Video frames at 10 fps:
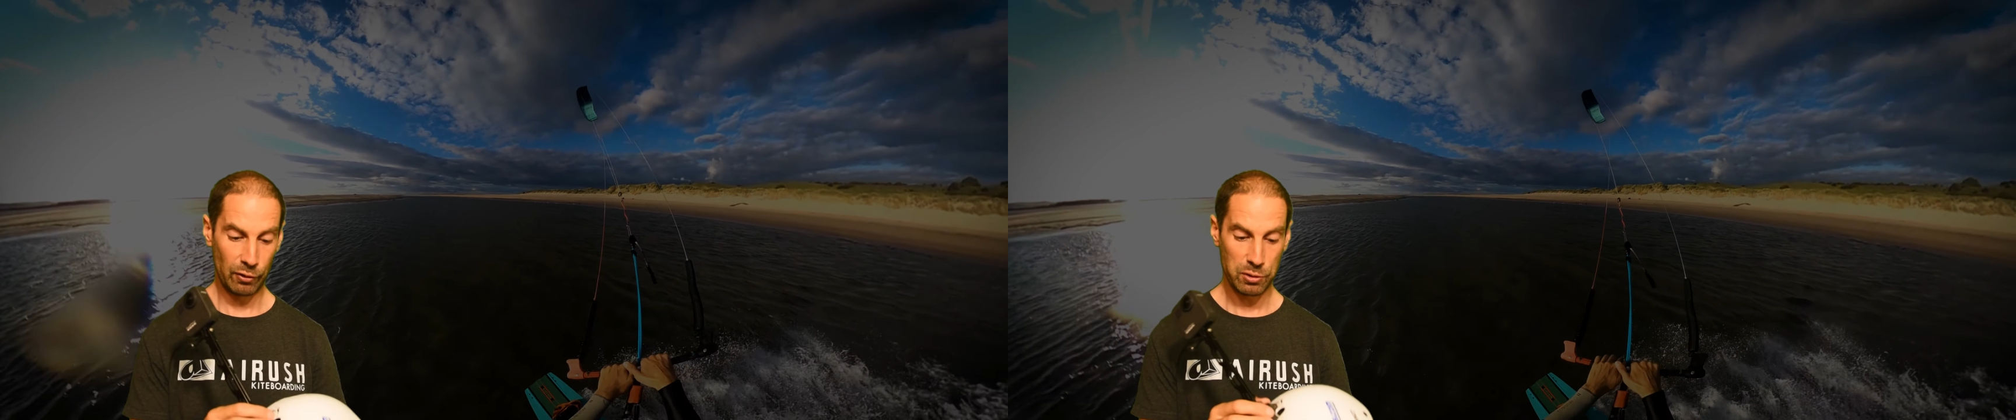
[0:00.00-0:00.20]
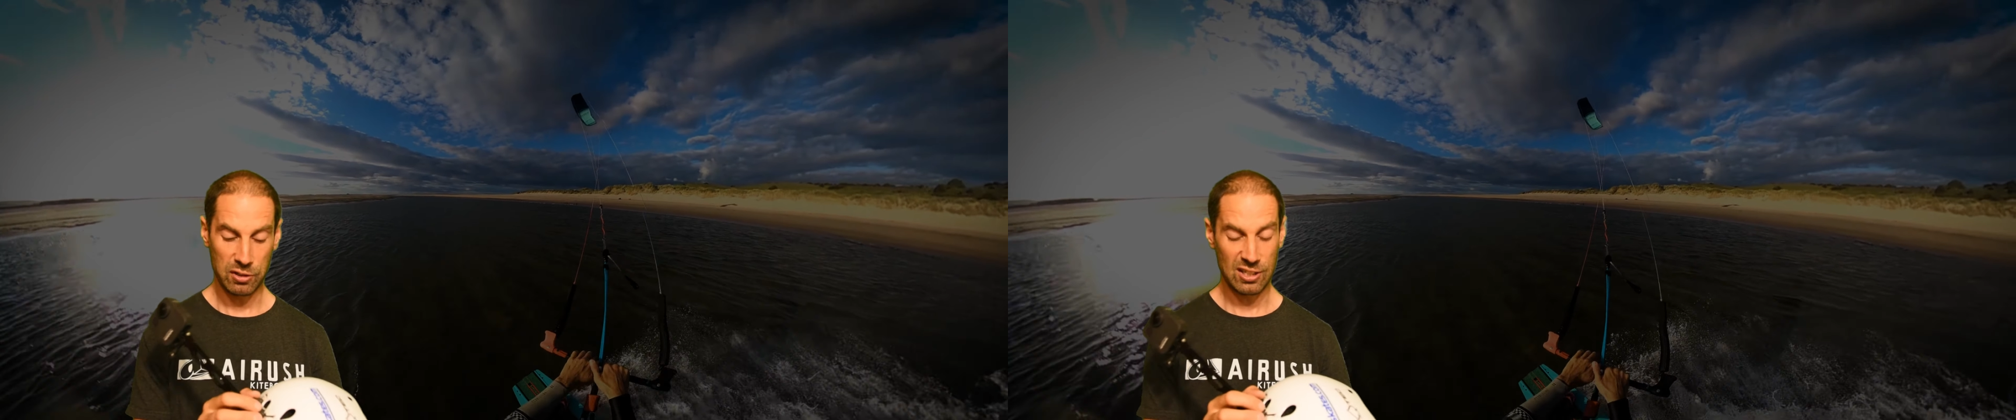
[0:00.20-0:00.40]

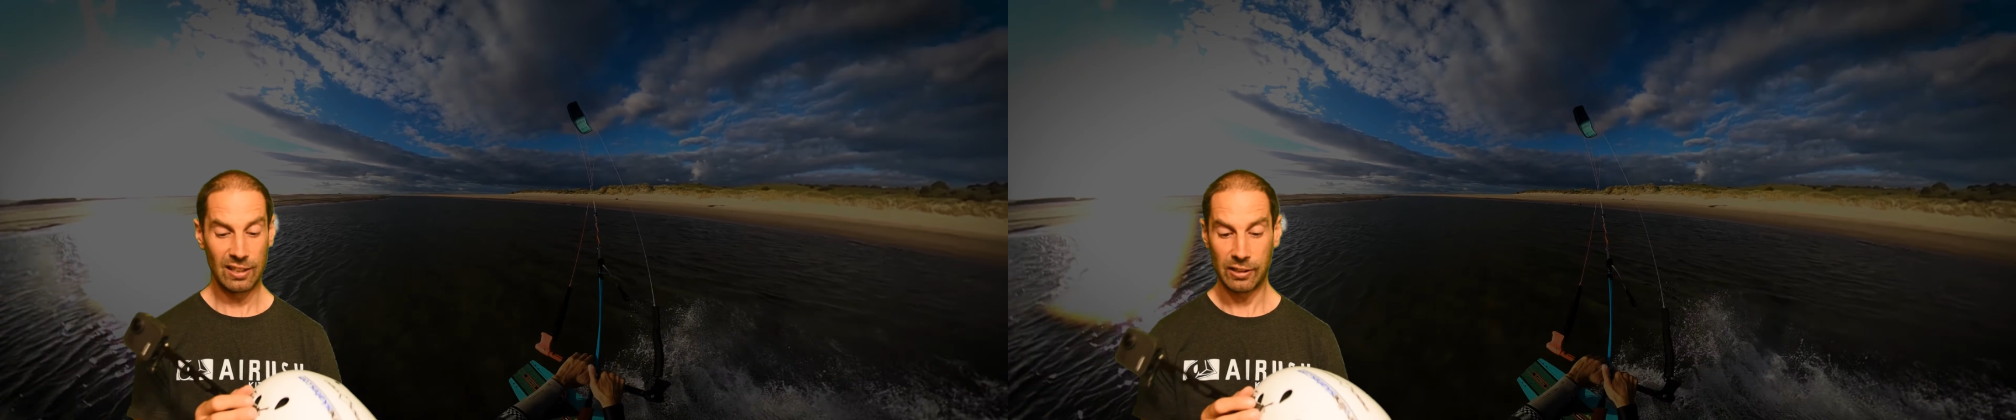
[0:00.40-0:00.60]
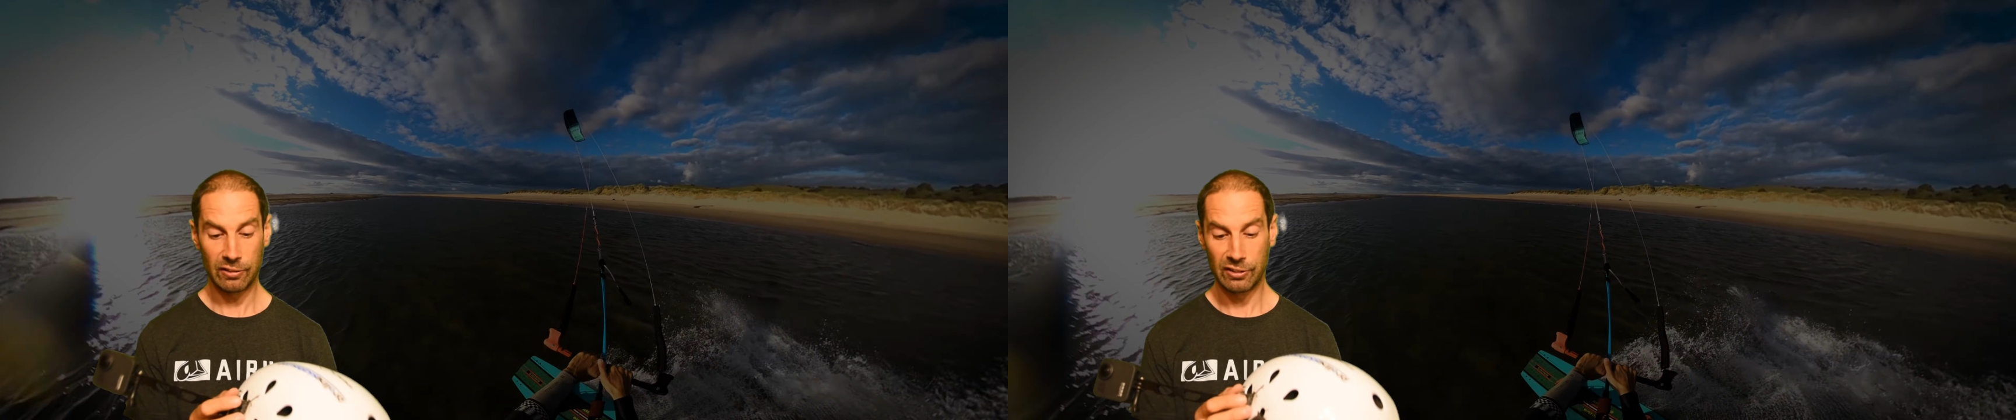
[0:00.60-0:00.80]
also
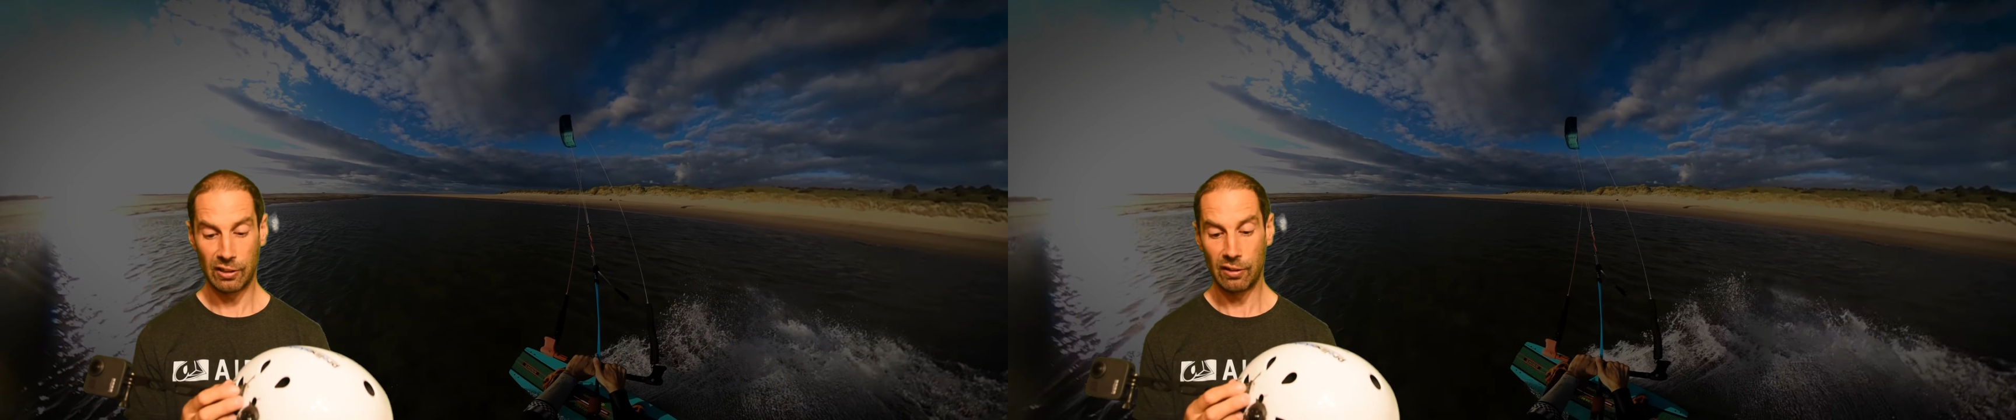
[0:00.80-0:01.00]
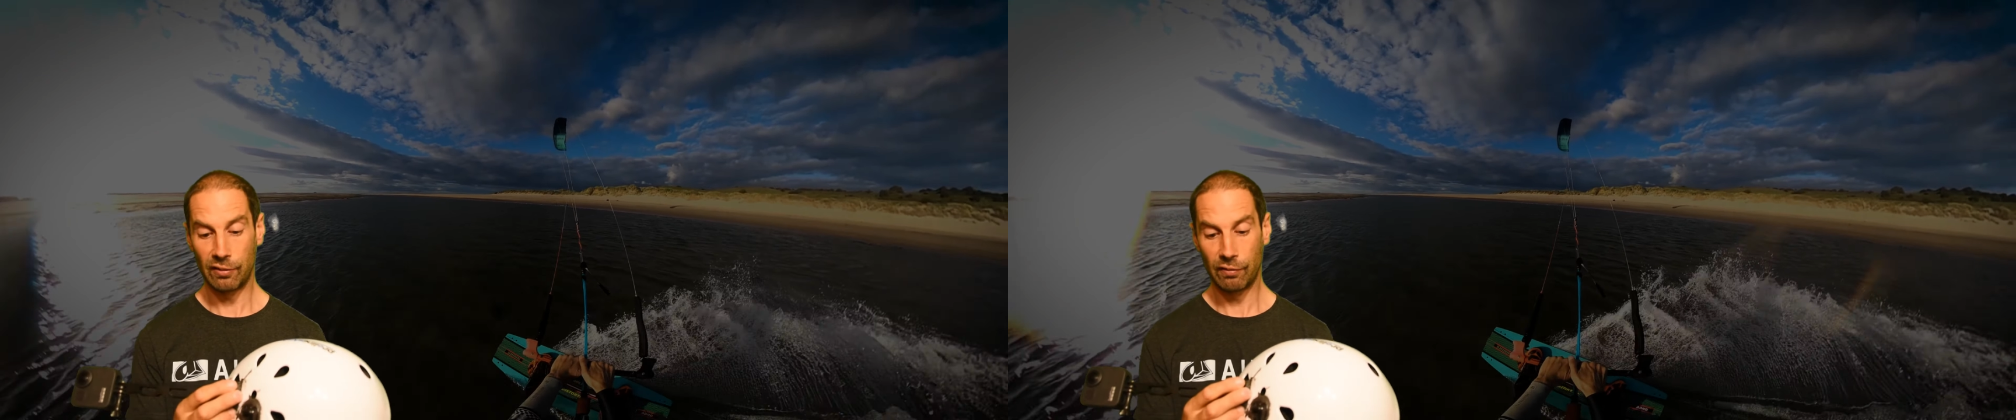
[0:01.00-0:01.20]
siliconed it
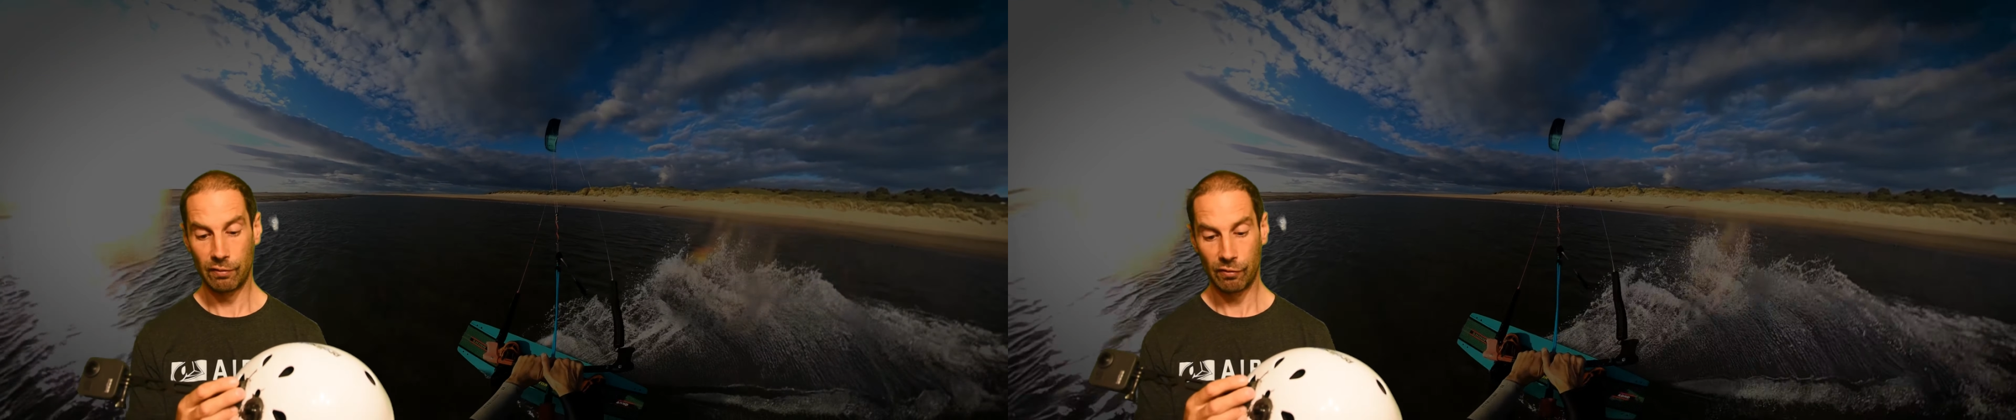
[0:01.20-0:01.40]
on